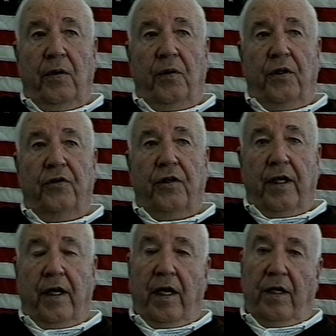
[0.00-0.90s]
we used to
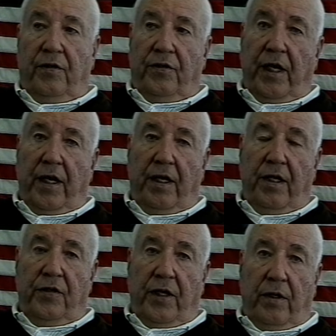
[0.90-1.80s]
go down and stay at
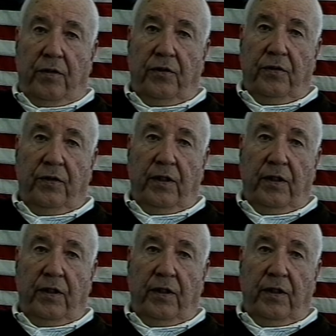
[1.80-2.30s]
his house